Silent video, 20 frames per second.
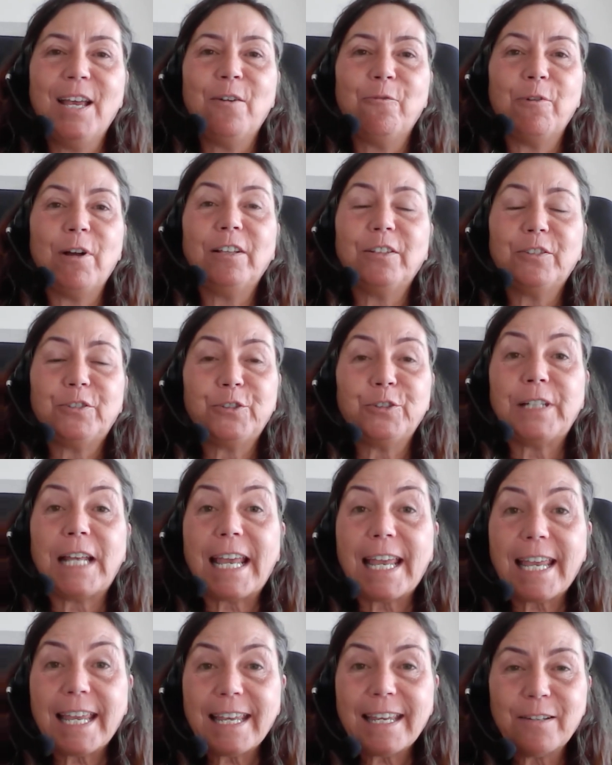Well,
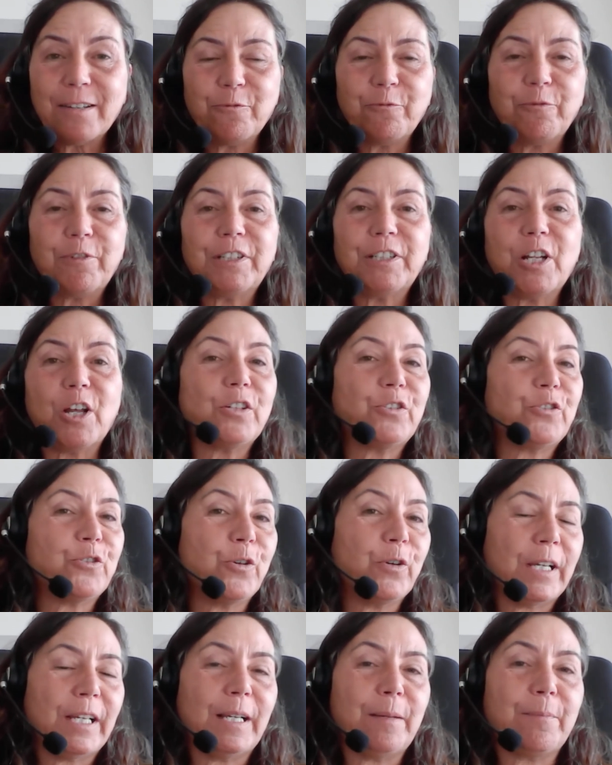today we're not
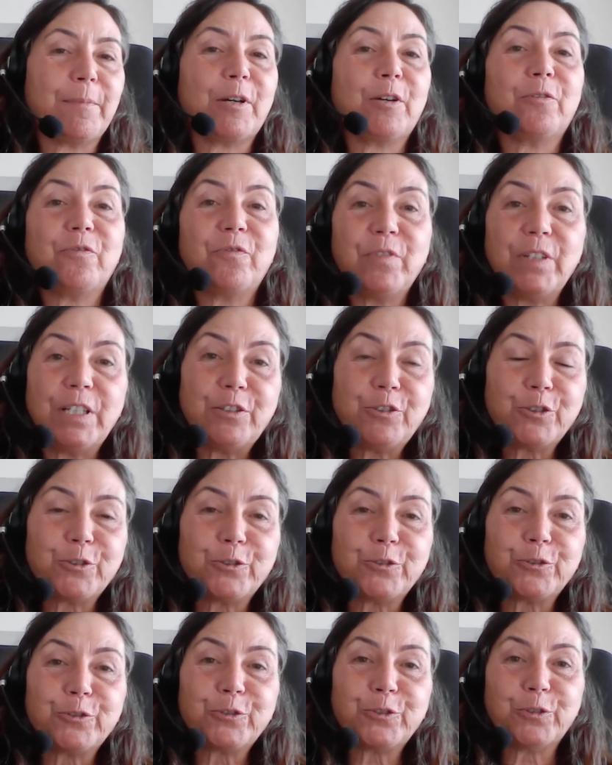talking about
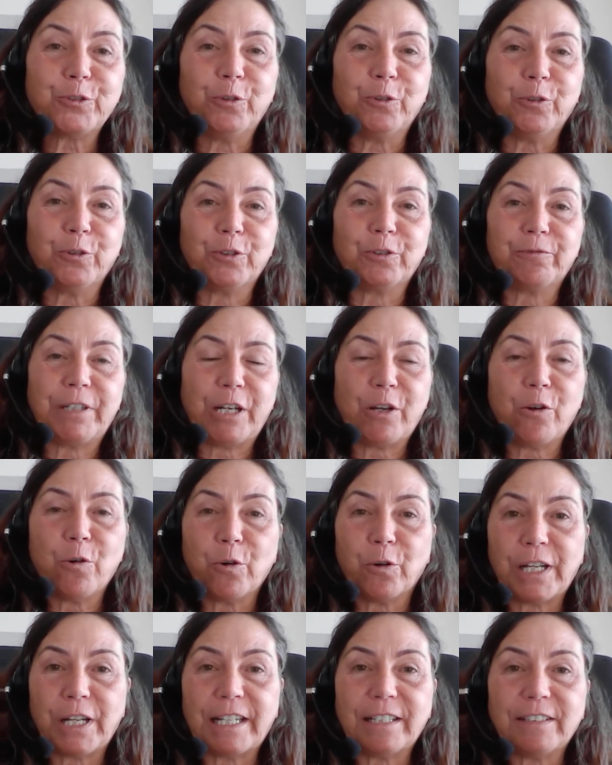features or
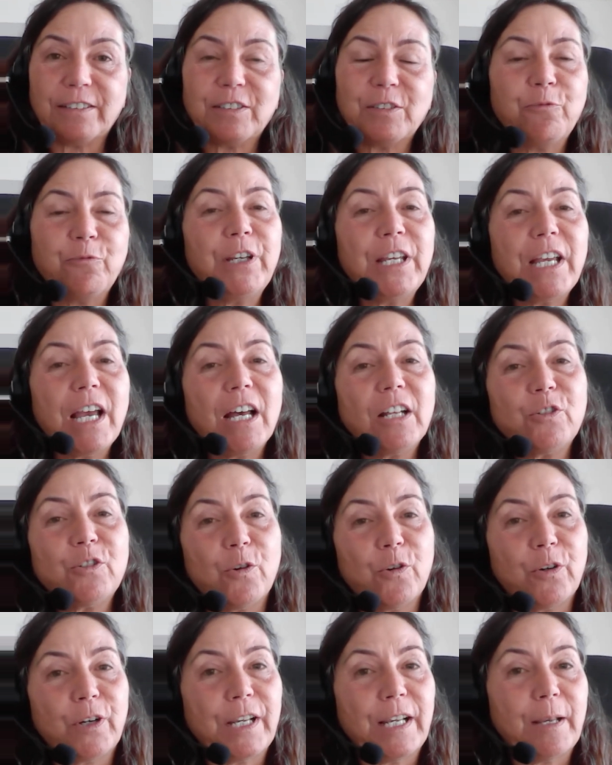recordings. We are
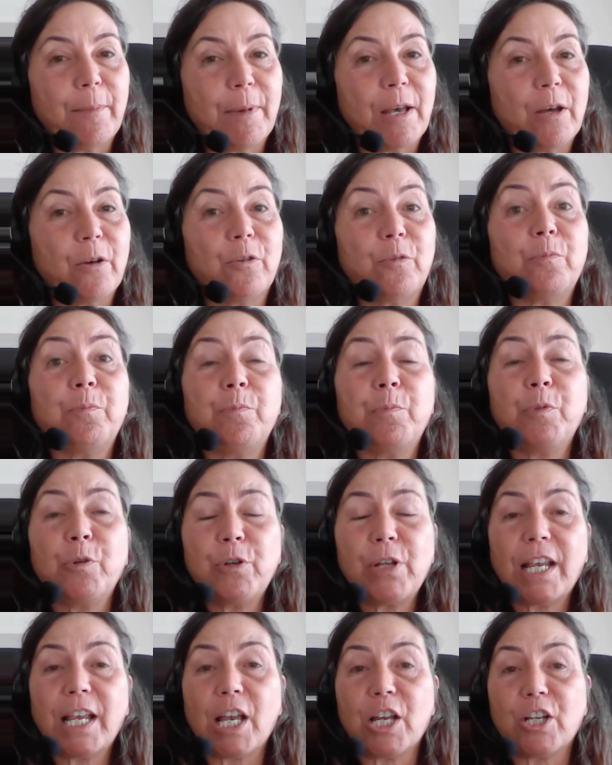talking about
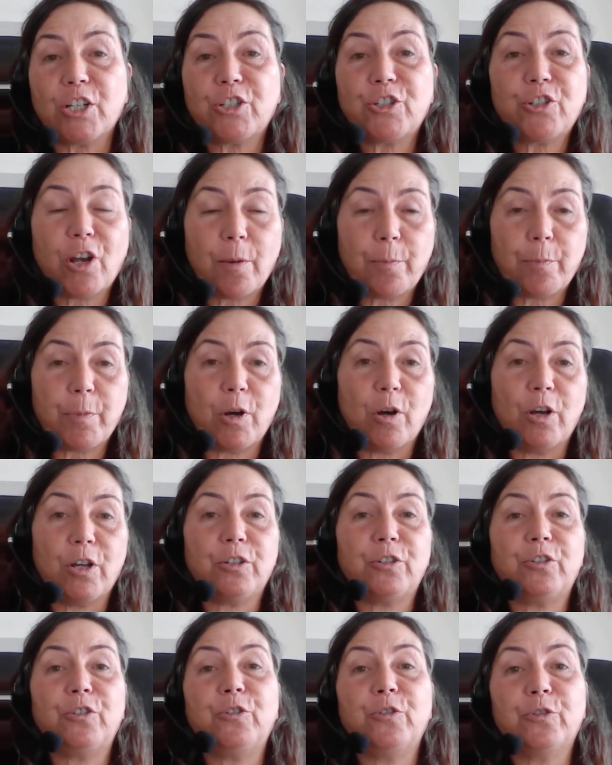putting a shop
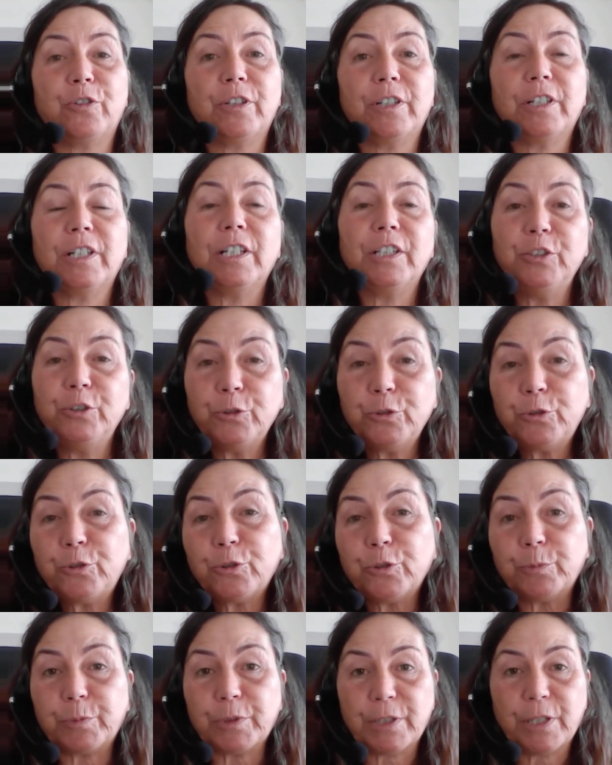on your
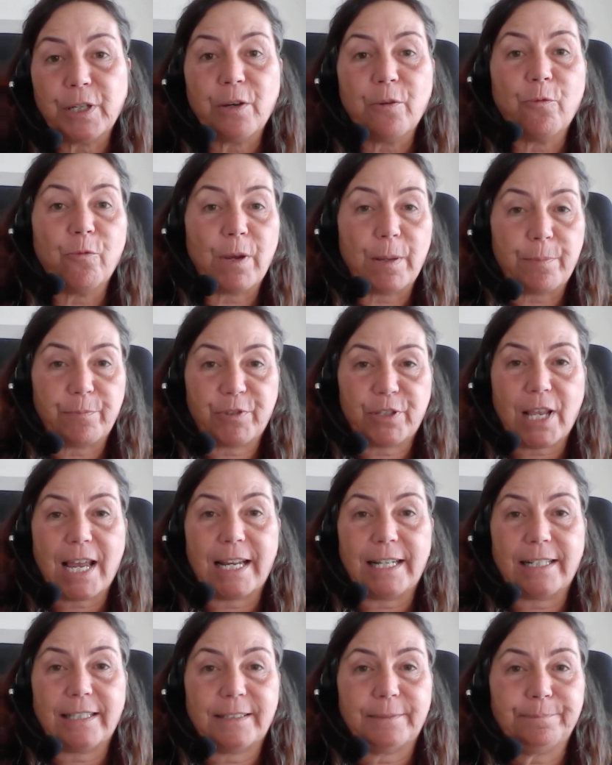YouTube
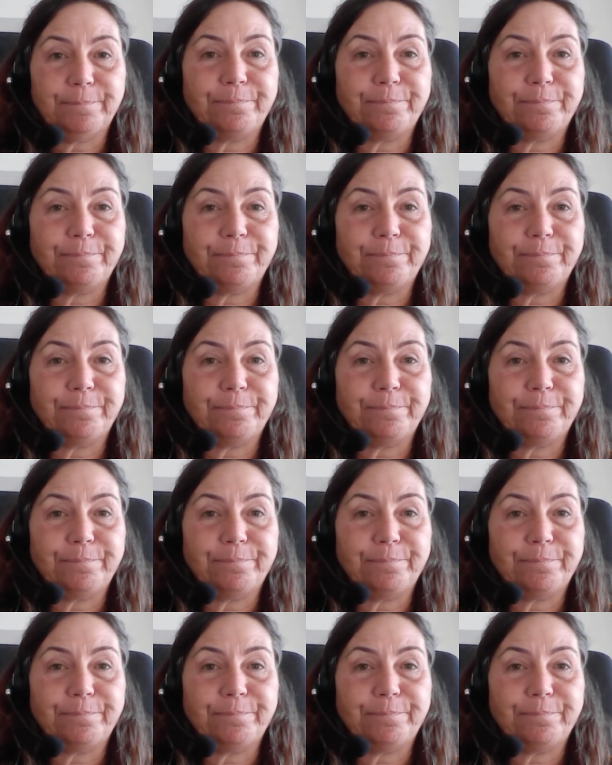website.